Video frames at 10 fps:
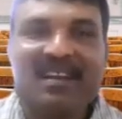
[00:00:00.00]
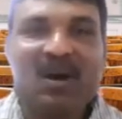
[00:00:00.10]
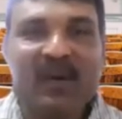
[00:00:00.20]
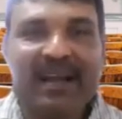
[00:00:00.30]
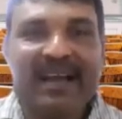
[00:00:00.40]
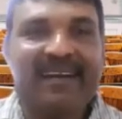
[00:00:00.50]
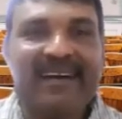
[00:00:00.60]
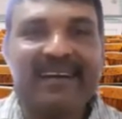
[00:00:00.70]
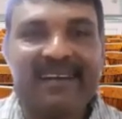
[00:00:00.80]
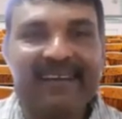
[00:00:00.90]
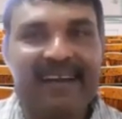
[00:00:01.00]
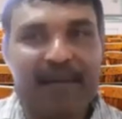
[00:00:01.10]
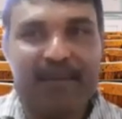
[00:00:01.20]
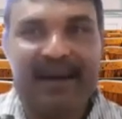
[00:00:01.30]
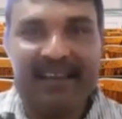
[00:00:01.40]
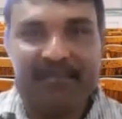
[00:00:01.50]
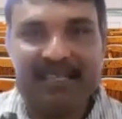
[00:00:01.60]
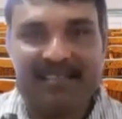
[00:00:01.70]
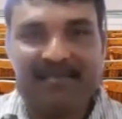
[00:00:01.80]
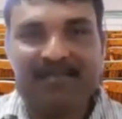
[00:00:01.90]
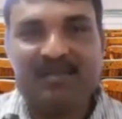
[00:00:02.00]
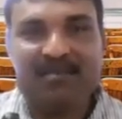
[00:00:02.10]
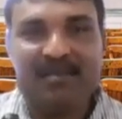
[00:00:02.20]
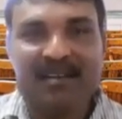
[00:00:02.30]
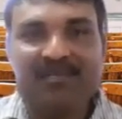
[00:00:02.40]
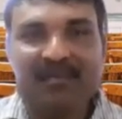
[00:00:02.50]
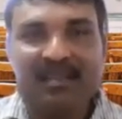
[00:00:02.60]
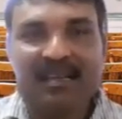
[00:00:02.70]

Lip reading: Now we can directly apply limit. This becomes